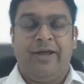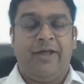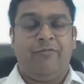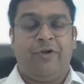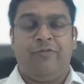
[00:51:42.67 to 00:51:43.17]

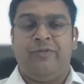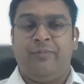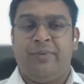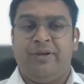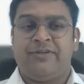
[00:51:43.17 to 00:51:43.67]
and one of the
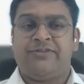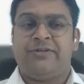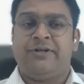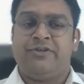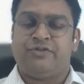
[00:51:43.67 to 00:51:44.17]

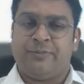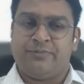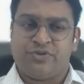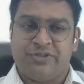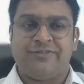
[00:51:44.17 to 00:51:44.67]
biggest
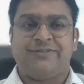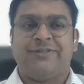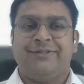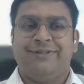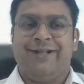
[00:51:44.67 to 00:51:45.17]

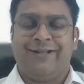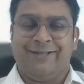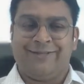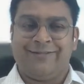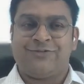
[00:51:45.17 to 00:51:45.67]
disruptions that
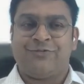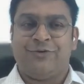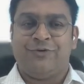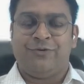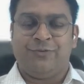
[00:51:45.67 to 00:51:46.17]
exist
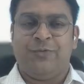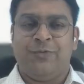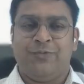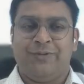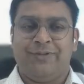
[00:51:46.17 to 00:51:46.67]
for you
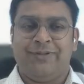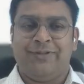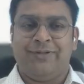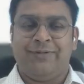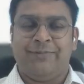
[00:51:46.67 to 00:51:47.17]
over
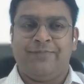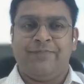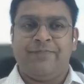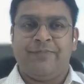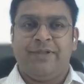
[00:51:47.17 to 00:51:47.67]
there.
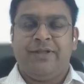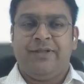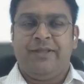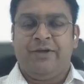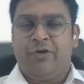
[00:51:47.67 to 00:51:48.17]

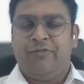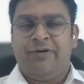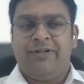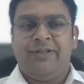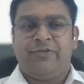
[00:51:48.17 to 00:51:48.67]
Think of
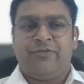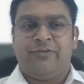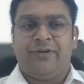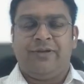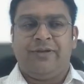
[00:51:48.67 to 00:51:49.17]
it this
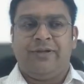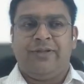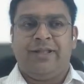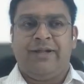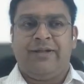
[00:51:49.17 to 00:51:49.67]
way,
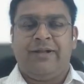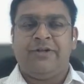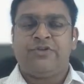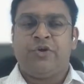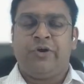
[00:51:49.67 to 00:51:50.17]
that
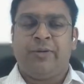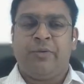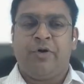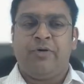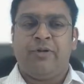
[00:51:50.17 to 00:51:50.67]
it's not
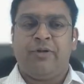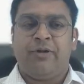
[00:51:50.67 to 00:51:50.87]
about